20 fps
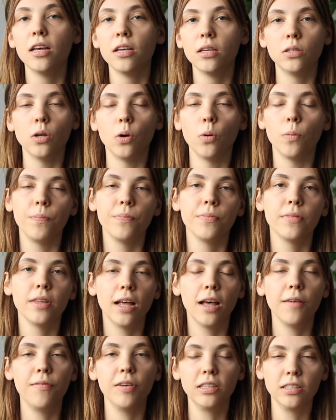So
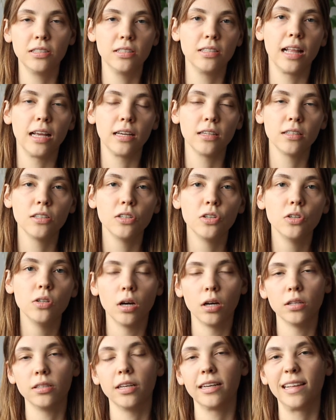I think this is like
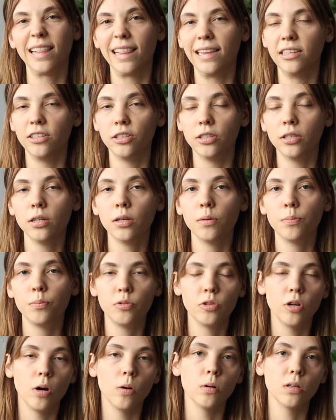not a clear
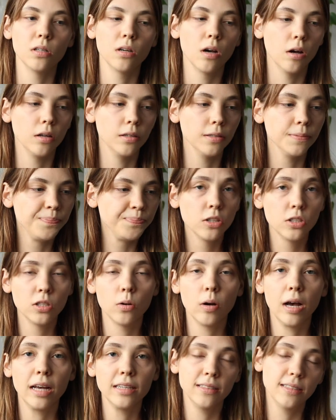pro or con.
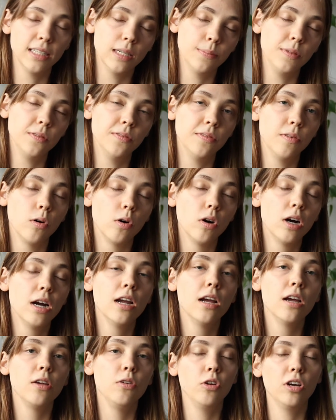So as I said before,
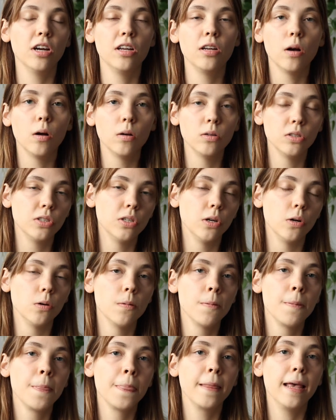you can
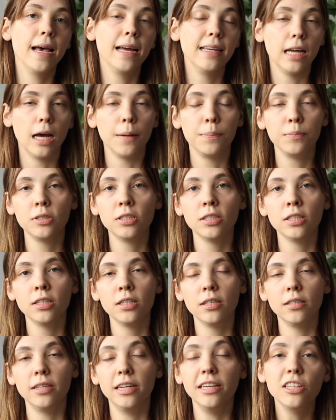also adapt
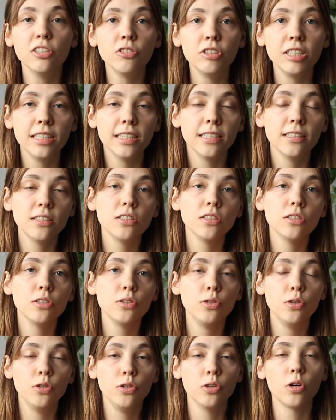the ingredients
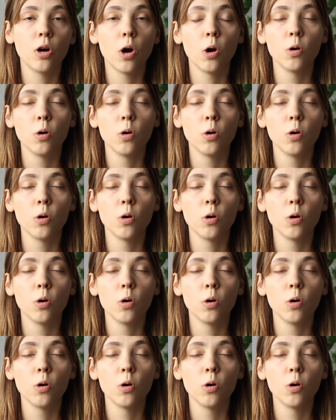to your